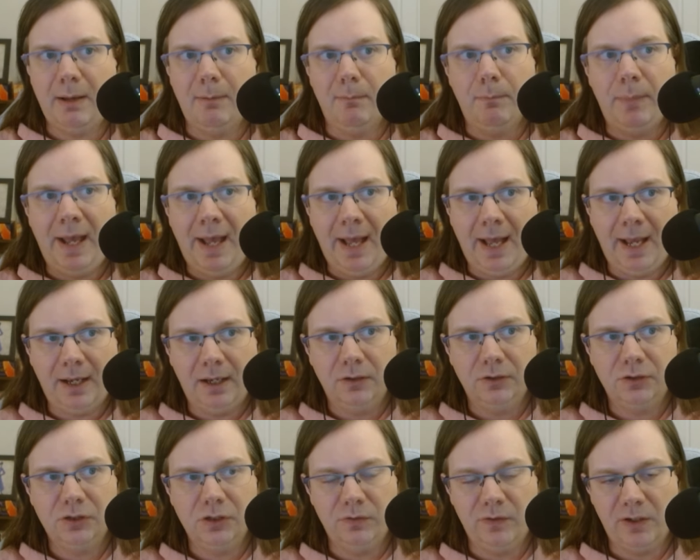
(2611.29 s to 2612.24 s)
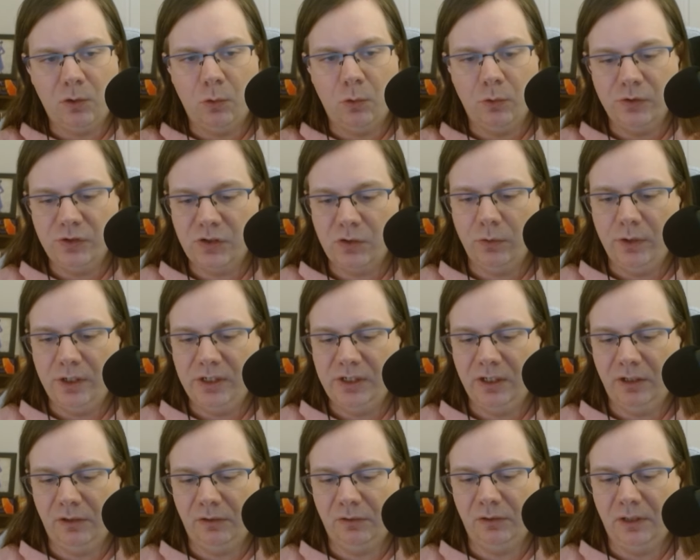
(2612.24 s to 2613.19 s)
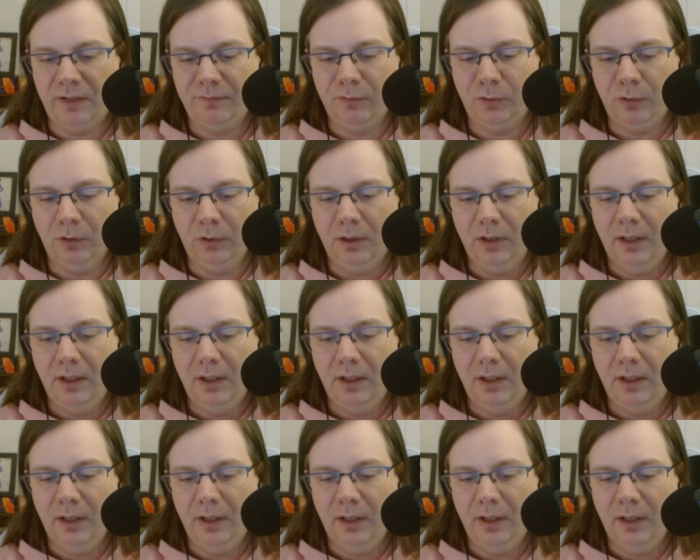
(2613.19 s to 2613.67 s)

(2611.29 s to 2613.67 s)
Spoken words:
back to the core storyteller level